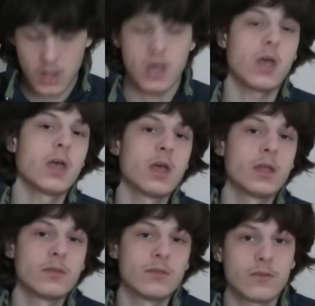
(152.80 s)

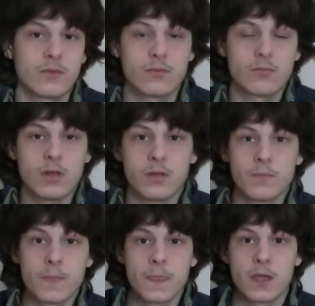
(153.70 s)
And,
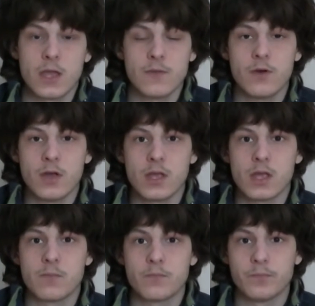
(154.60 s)
well, if
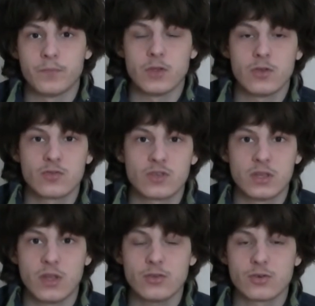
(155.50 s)
I use
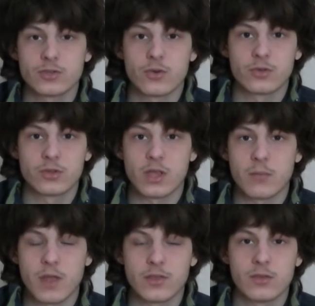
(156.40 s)
another shortening
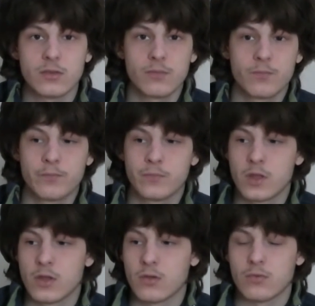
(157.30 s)
method,
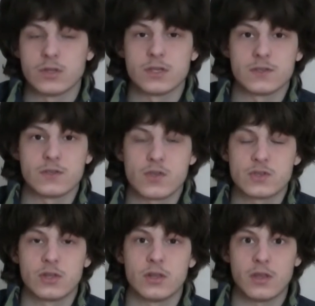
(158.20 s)
which is
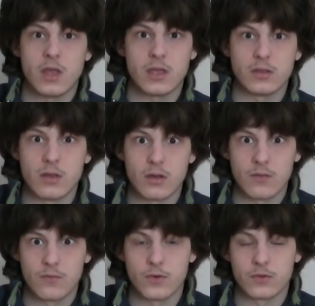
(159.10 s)
essentially taking
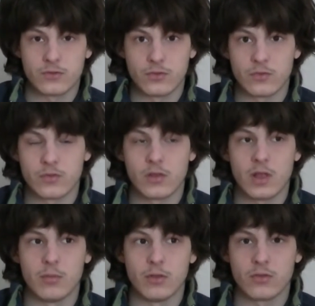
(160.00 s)
the first 2
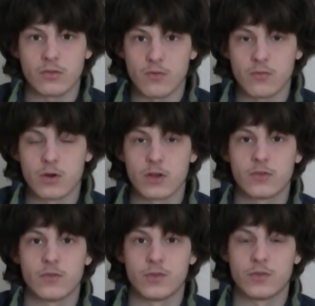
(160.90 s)
syllables of
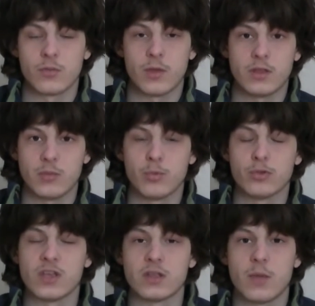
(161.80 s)
words of a term and then
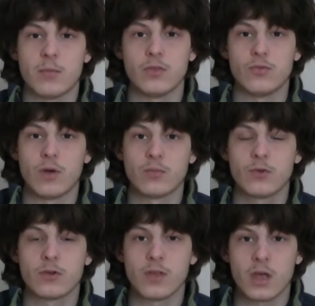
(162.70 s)
putting them into one
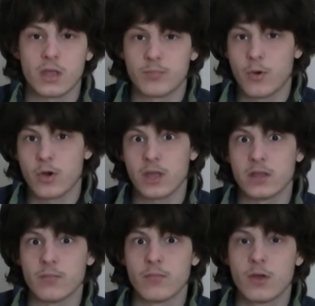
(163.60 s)
word, I get
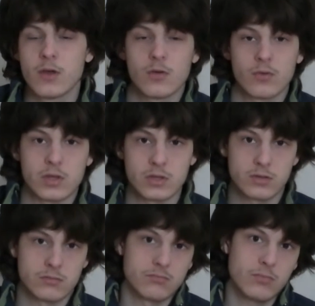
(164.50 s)
Codenames,
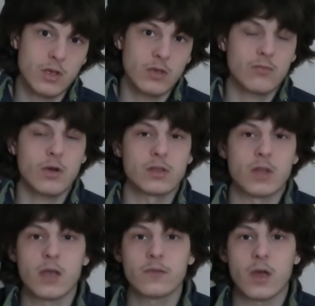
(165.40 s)
which is quite
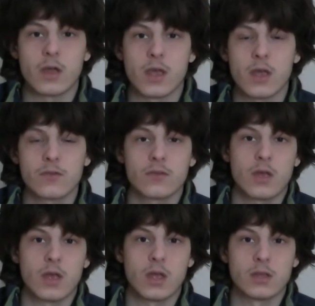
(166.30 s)
nice, I guess,
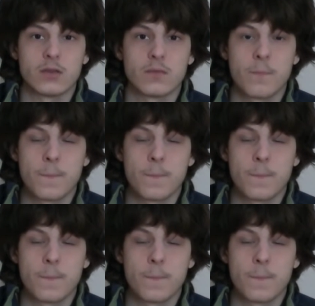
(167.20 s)
and